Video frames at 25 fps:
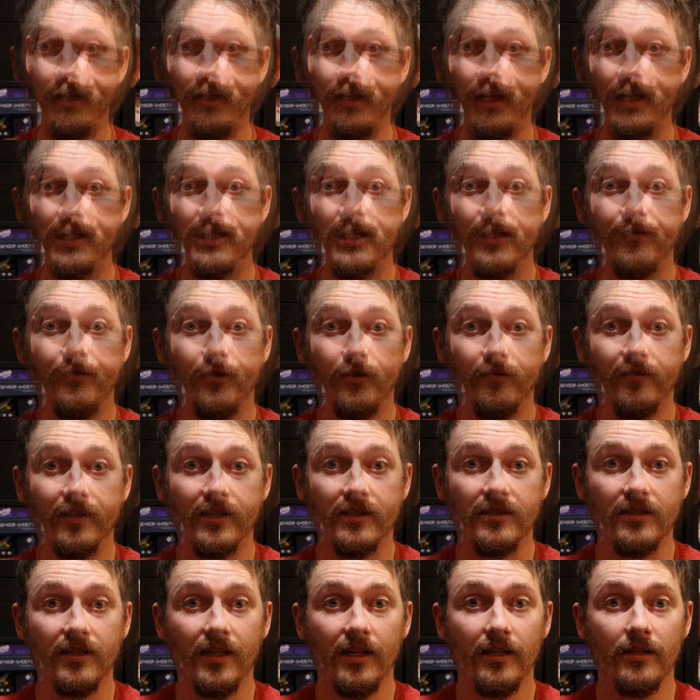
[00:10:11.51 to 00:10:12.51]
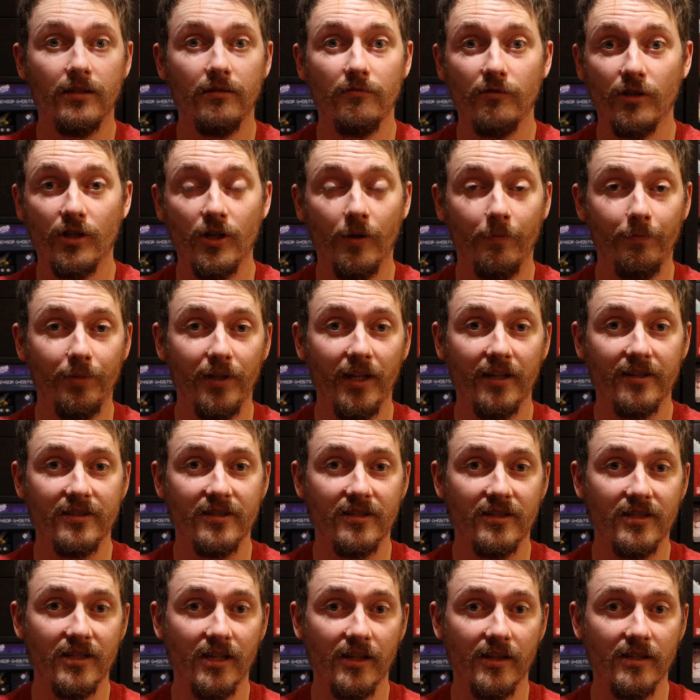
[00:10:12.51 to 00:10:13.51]
As I've already said, the
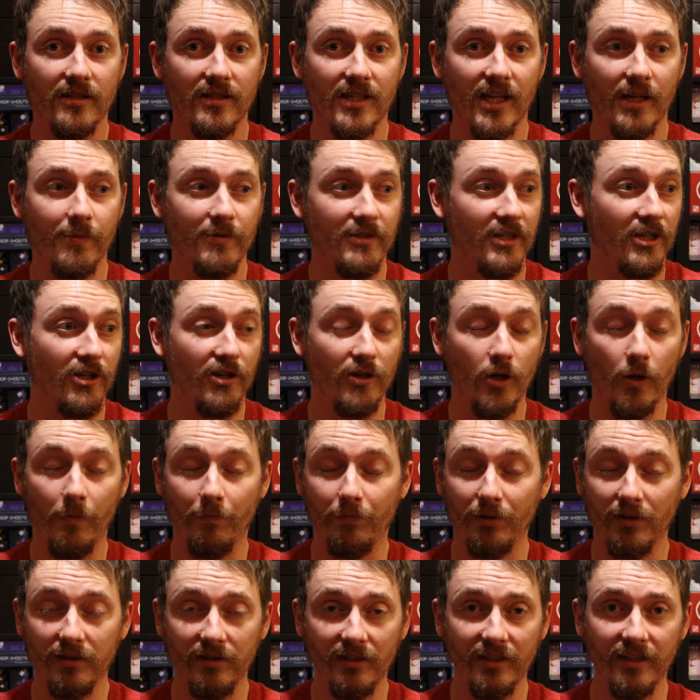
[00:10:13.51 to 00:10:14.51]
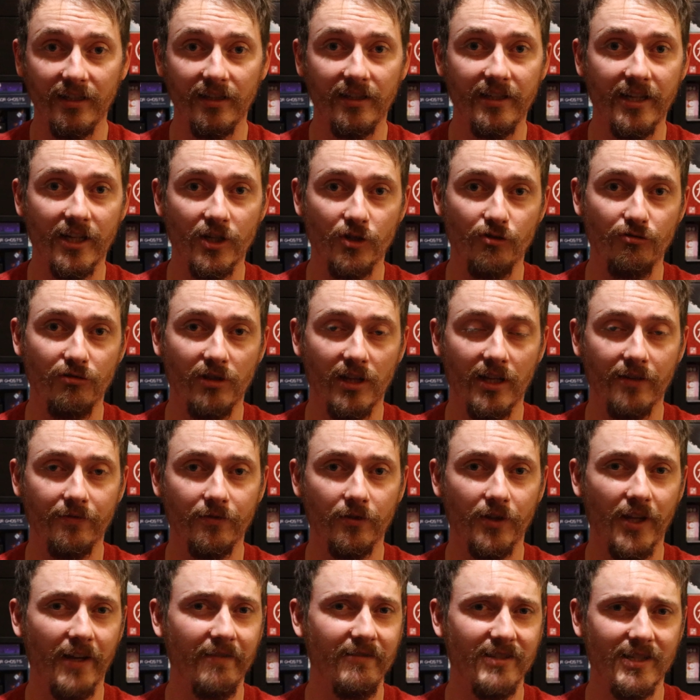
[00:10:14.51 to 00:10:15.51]
complexity of this game is in completely entry
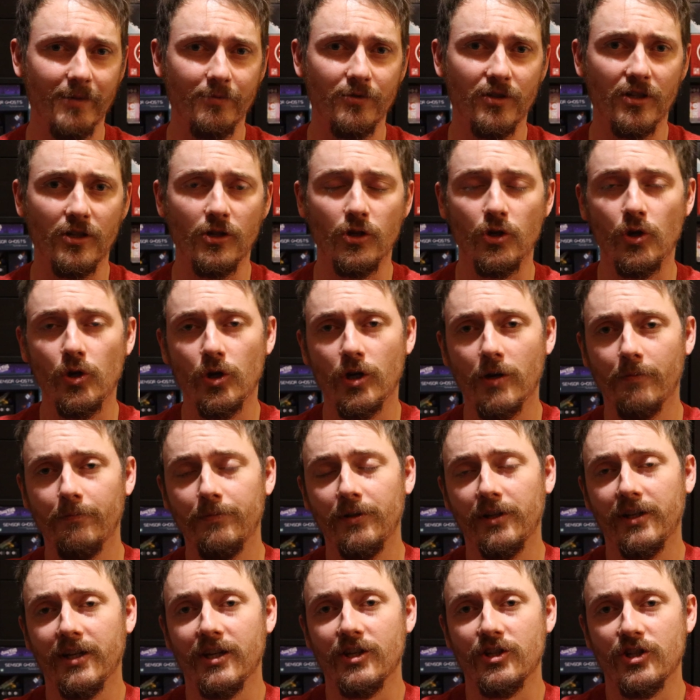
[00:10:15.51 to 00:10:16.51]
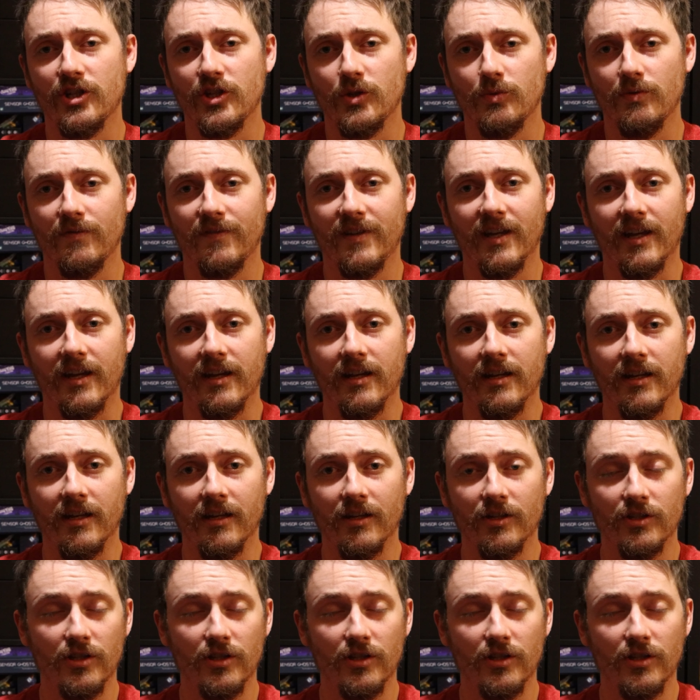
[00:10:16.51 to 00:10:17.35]
level. There is absolutely no complications with getting it.